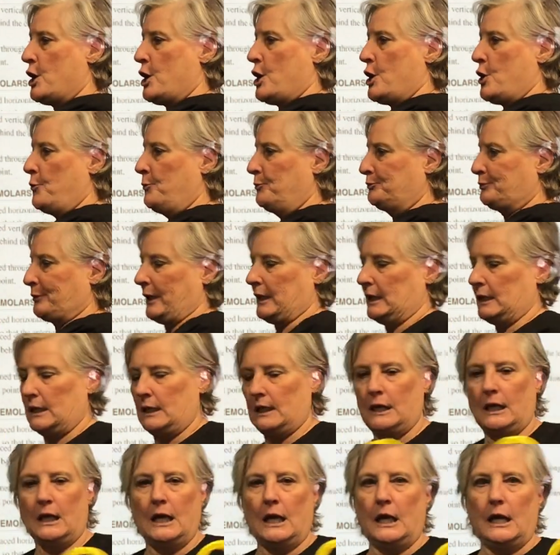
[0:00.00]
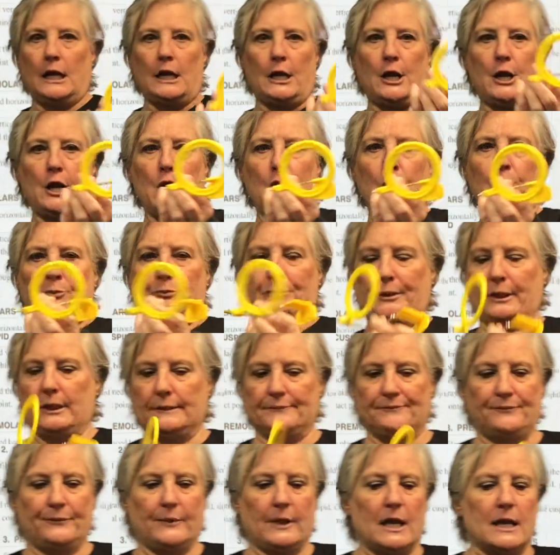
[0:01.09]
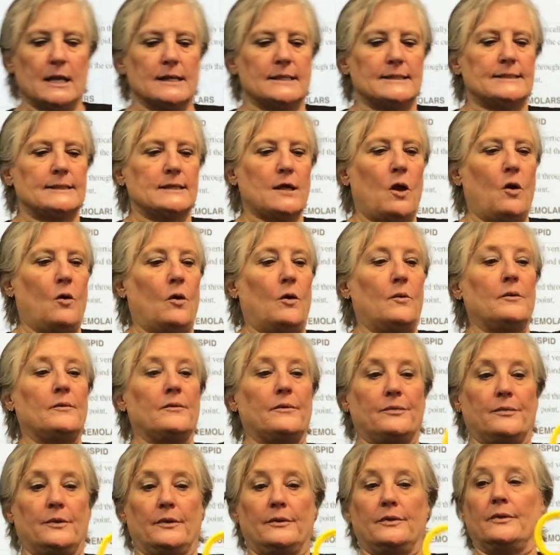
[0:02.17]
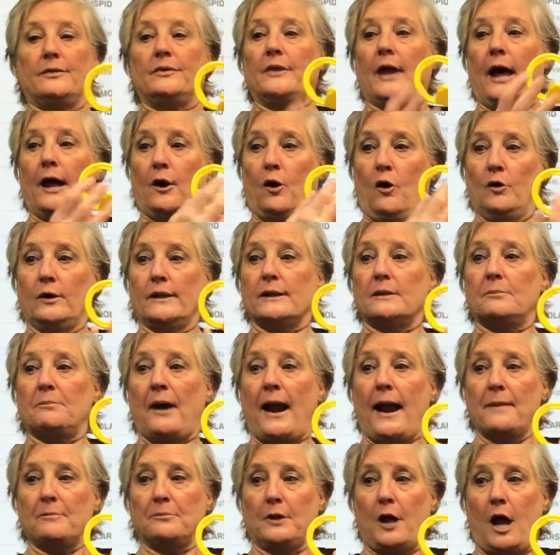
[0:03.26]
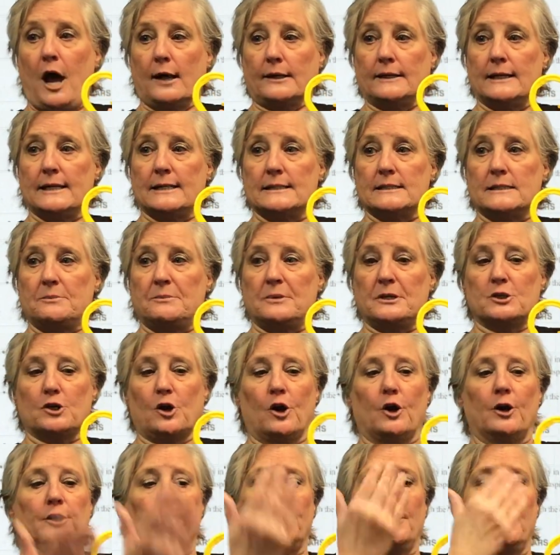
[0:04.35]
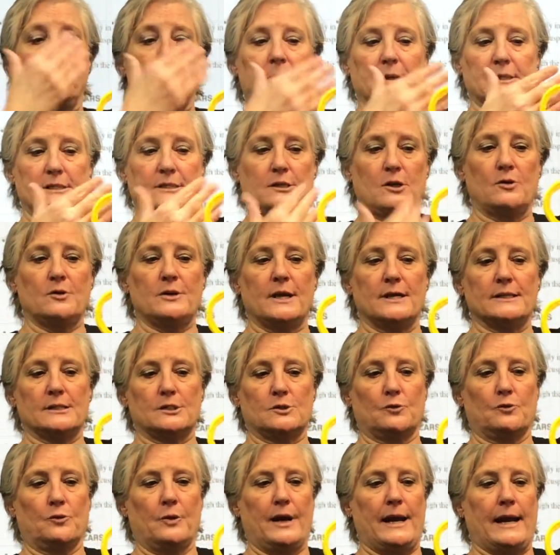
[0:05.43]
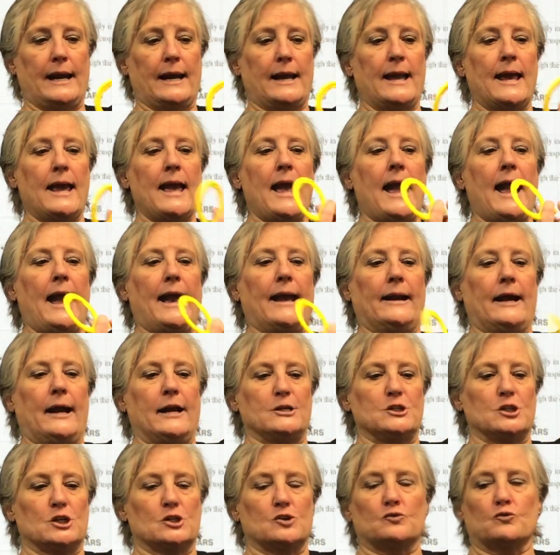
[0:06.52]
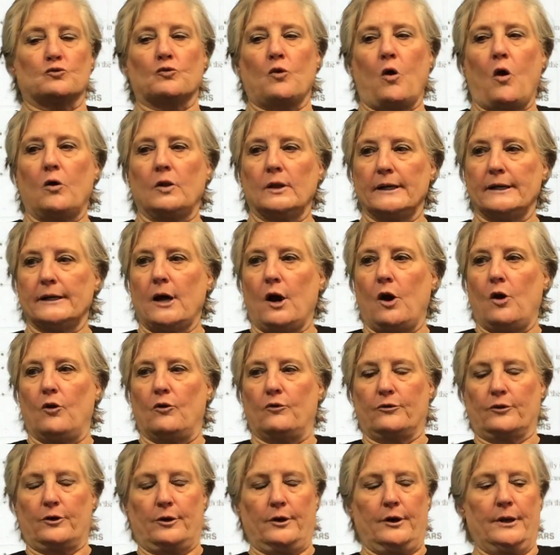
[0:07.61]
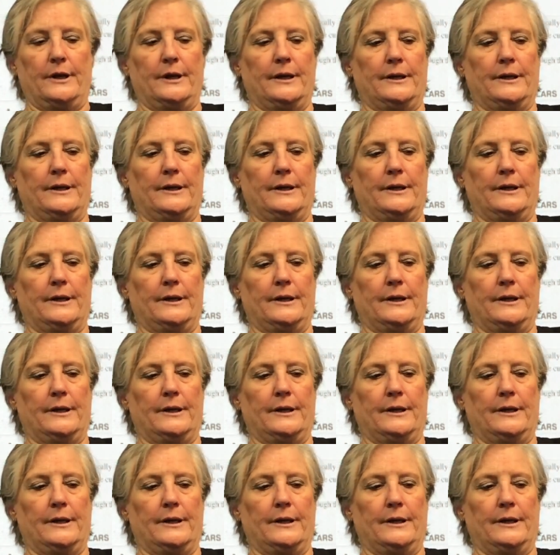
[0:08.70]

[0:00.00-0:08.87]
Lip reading: Nope. Nope. So, not only the bite block needs to be turned, but so does the ring. And I just roll it over.